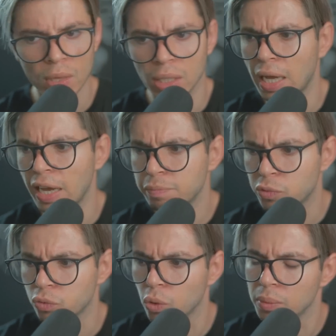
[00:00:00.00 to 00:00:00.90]
live
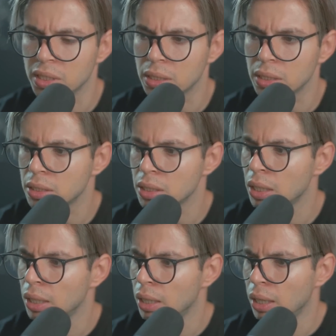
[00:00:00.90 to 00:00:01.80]
performances.
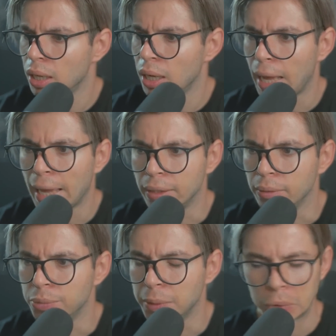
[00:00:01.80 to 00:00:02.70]
And
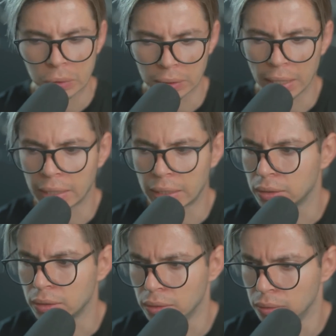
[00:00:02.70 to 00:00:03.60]
people are like
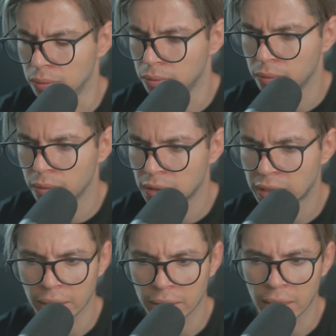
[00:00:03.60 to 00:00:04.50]

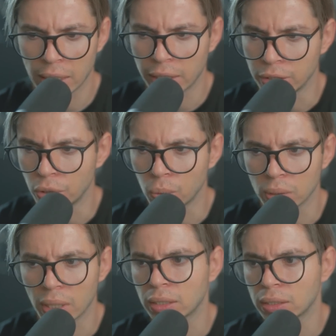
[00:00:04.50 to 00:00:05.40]
saying that I don't
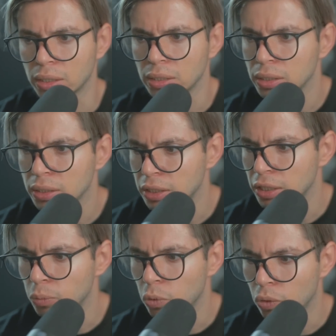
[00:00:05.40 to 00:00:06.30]
like Lisa
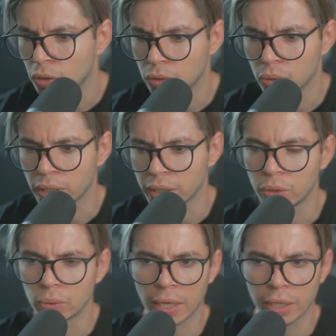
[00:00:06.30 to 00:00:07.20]
anymore, or I
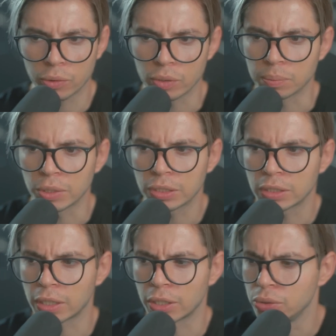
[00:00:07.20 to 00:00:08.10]
don't like her as much
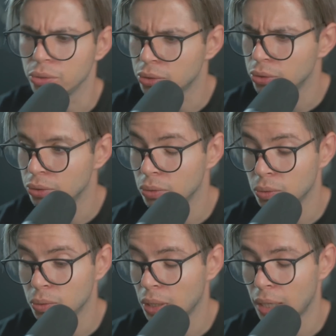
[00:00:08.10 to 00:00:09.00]
as I used
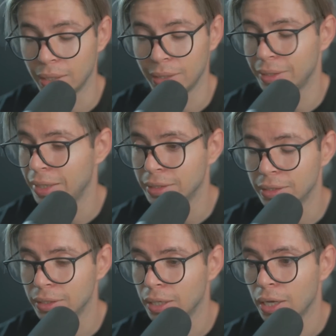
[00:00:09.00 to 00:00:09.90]
to.
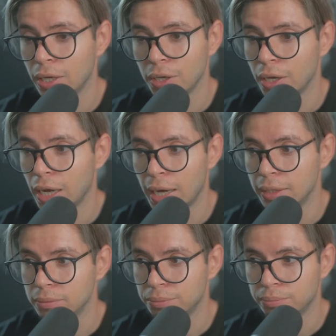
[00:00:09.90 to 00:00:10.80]
And
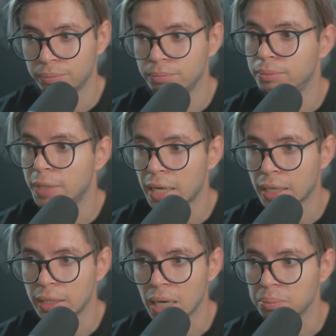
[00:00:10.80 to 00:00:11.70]
that
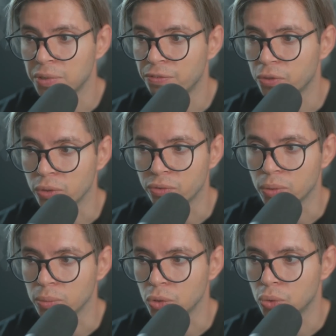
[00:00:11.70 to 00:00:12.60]
cannot be further
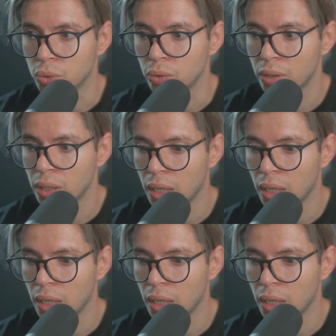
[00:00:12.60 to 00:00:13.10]
from the truth.